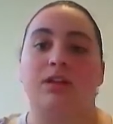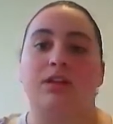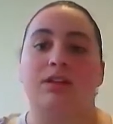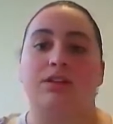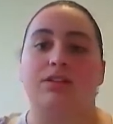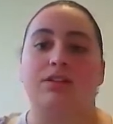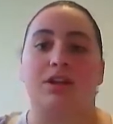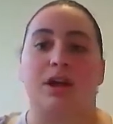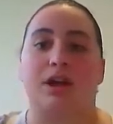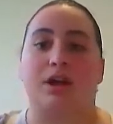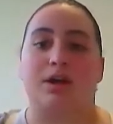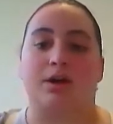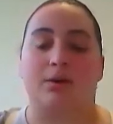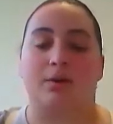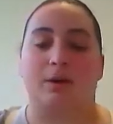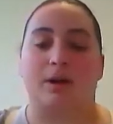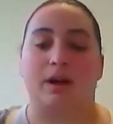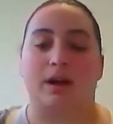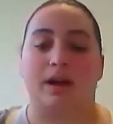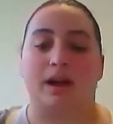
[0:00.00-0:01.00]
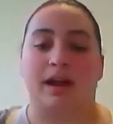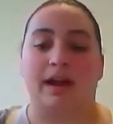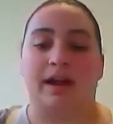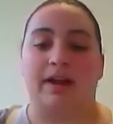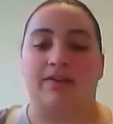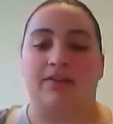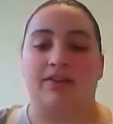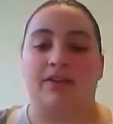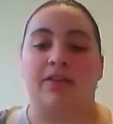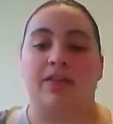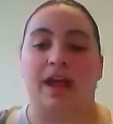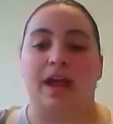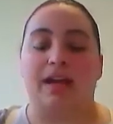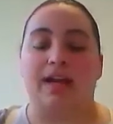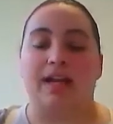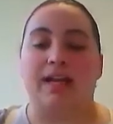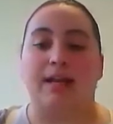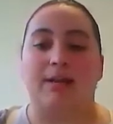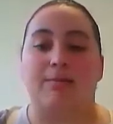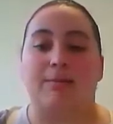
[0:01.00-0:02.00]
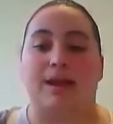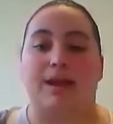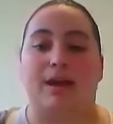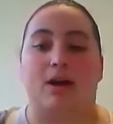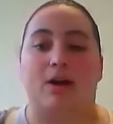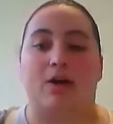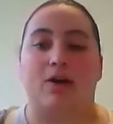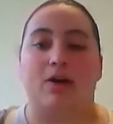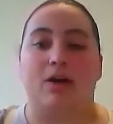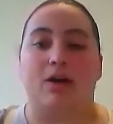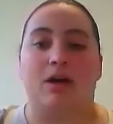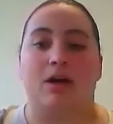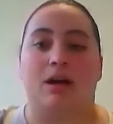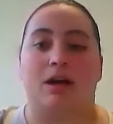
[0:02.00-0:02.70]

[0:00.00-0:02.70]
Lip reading: So after that email,